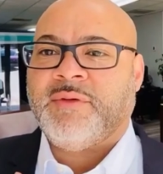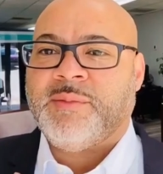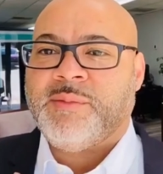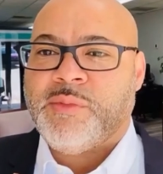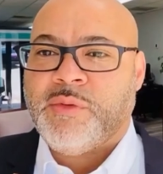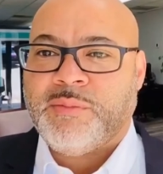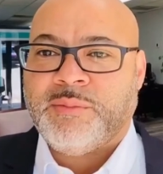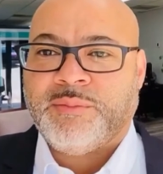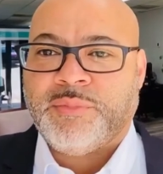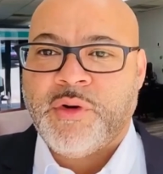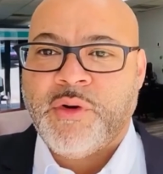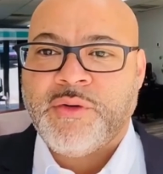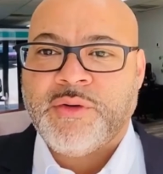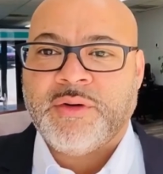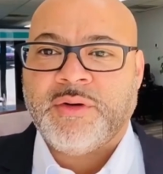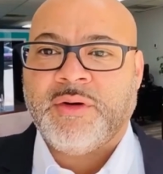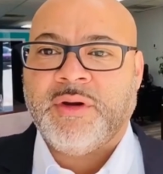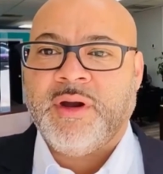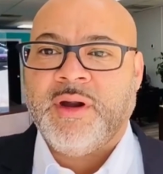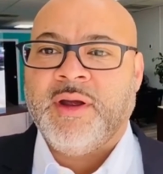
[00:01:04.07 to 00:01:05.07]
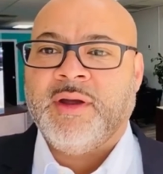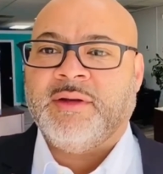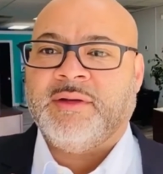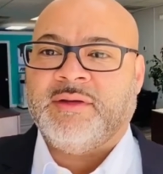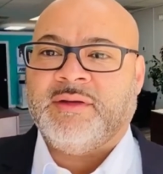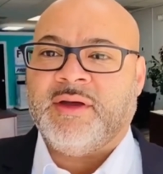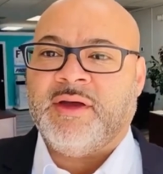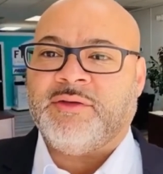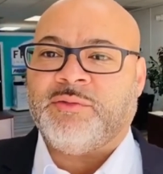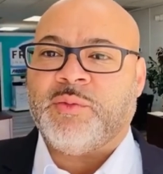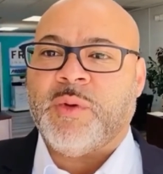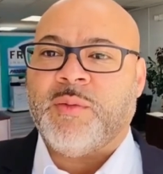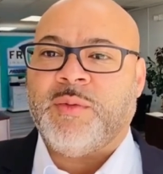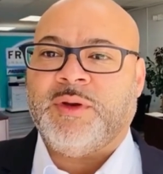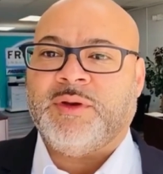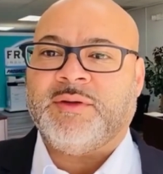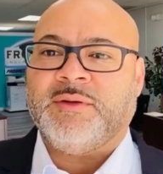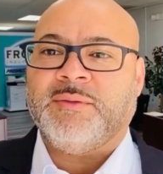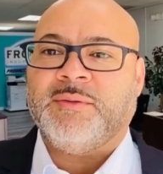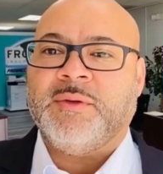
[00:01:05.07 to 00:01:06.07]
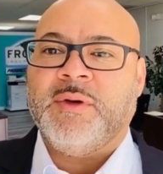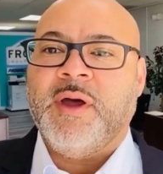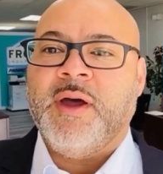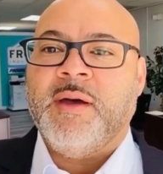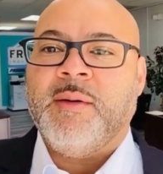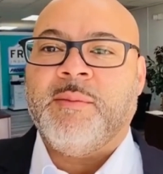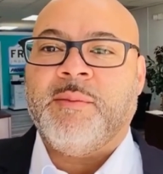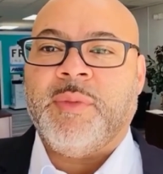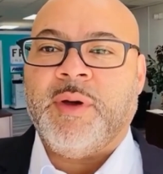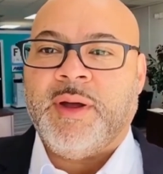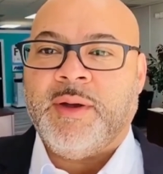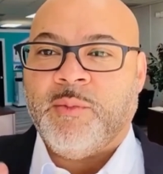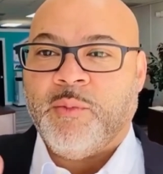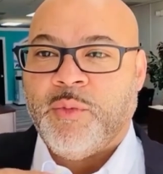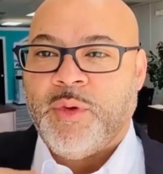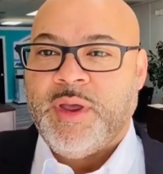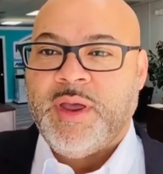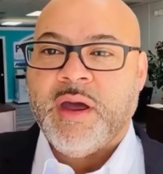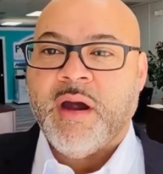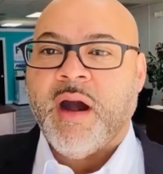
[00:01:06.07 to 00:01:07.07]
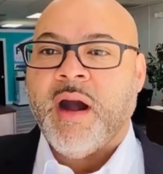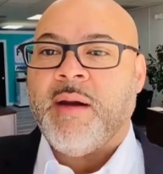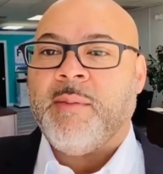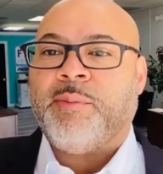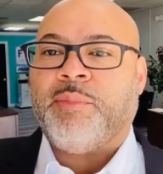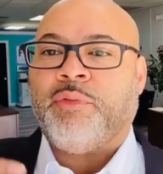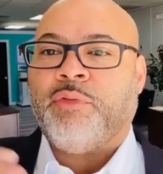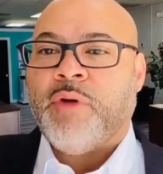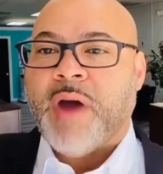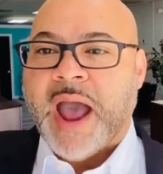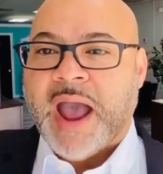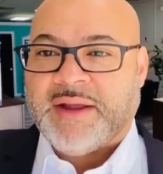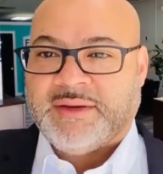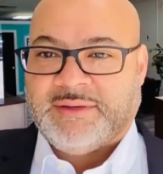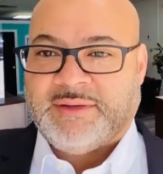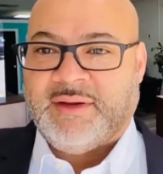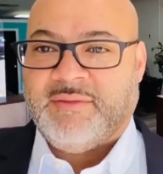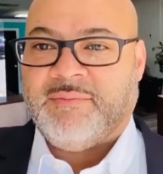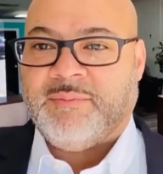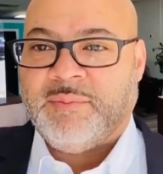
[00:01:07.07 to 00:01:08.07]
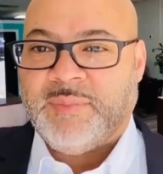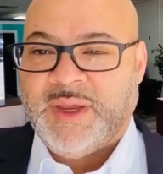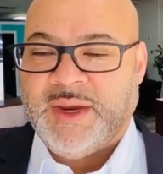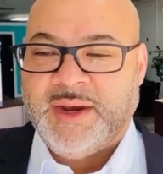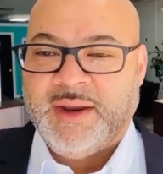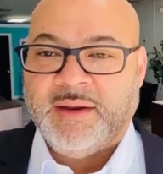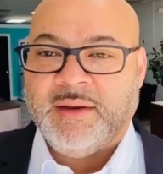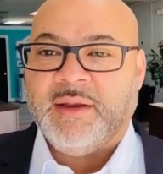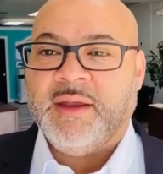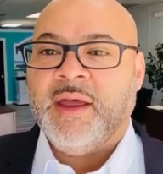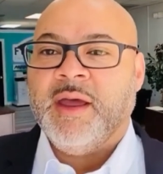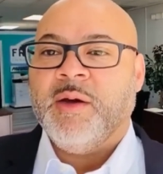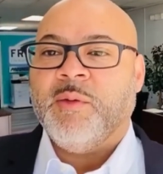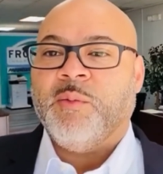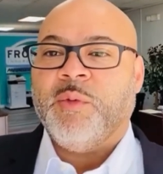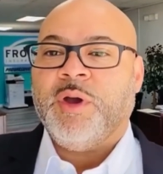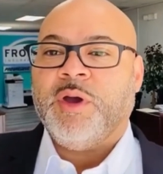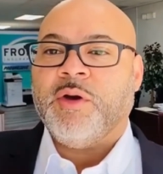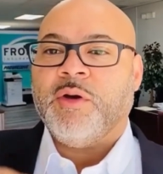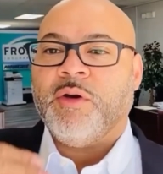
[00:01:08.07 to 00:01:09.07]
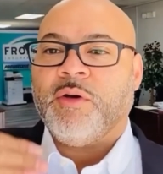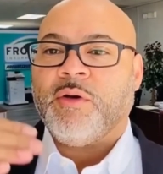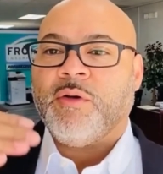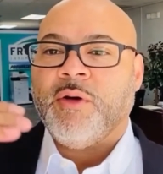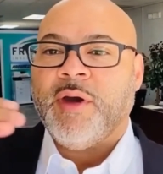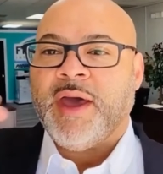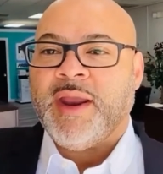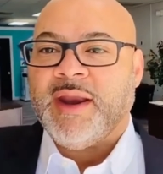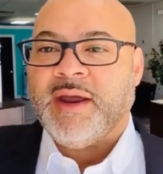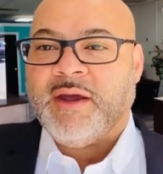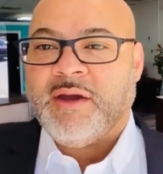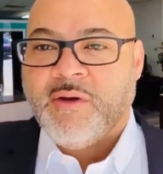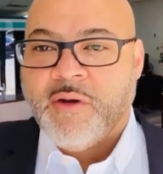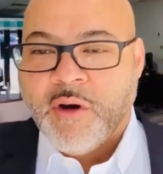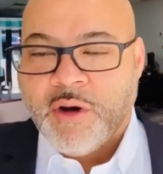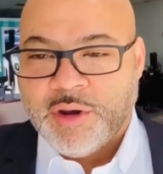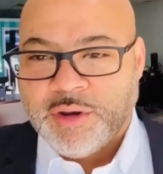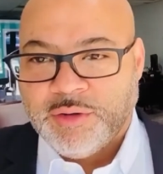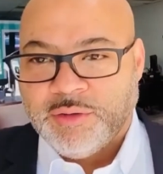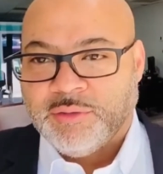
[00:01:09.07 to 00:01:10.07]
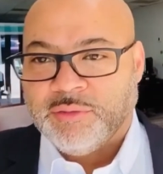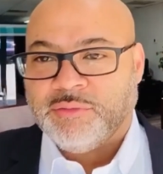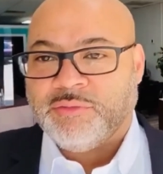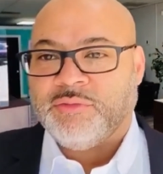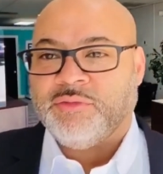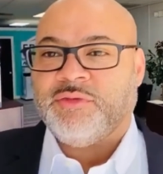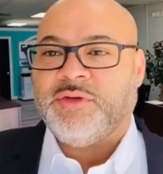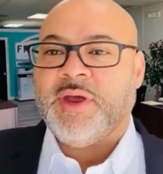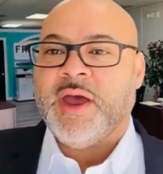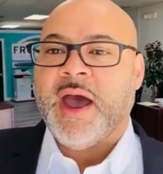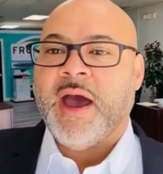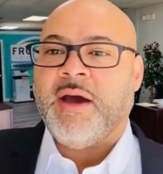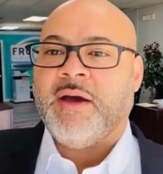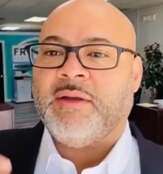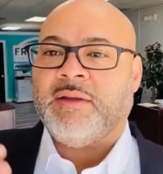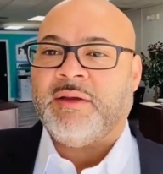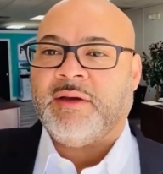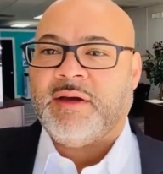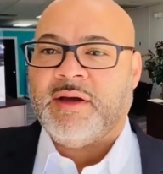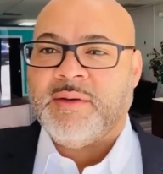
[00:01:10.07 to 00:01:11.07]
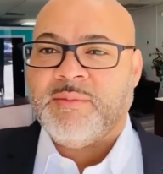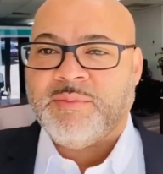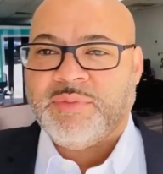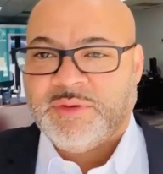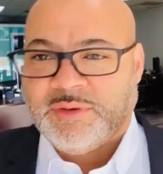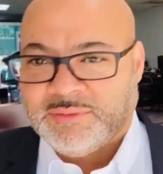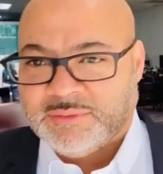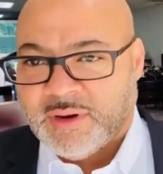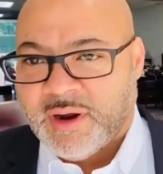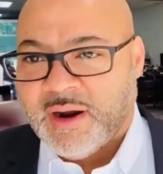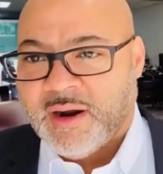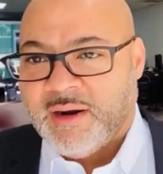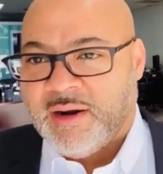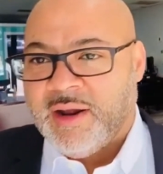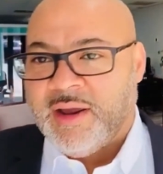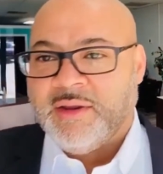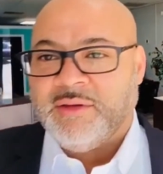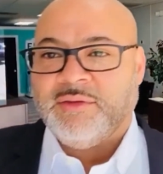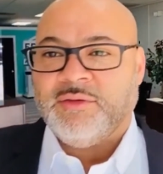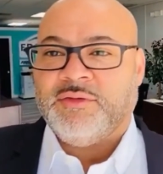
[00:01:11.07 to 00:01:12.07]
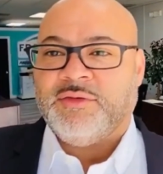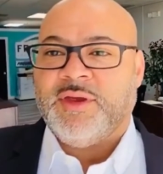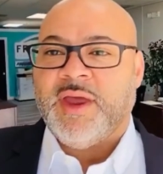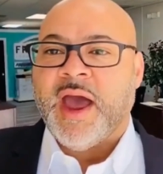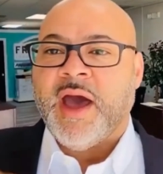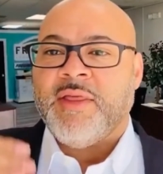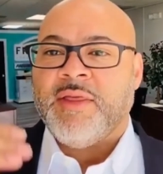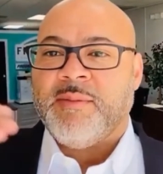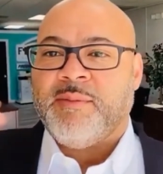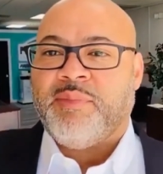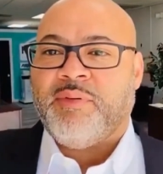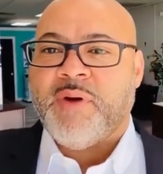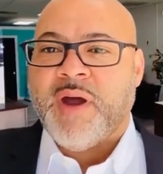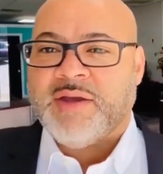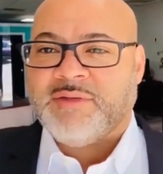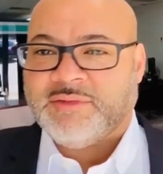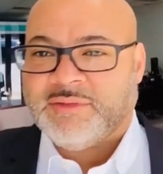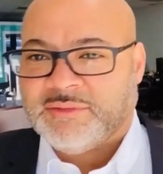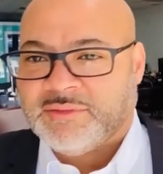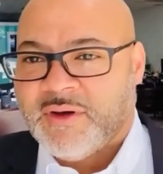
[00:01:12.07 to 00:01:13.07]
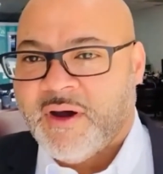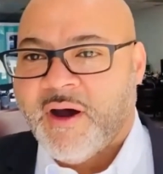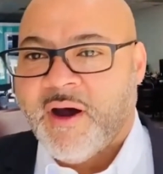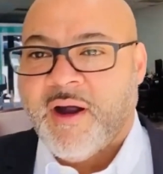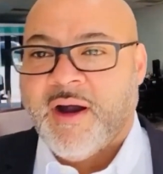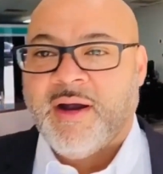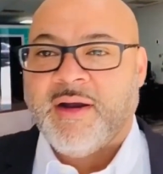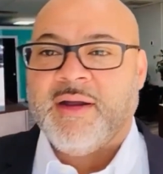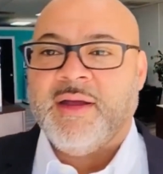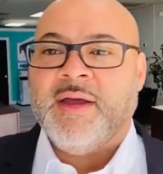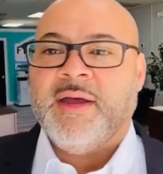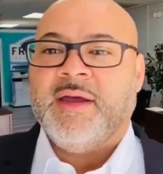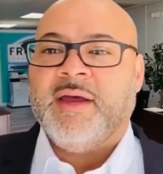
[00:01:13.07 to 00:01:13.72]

bro- broker does what we do, but we are proactive, meaning we're going to go ahead and call you to see how the companies are, to see how the prices are.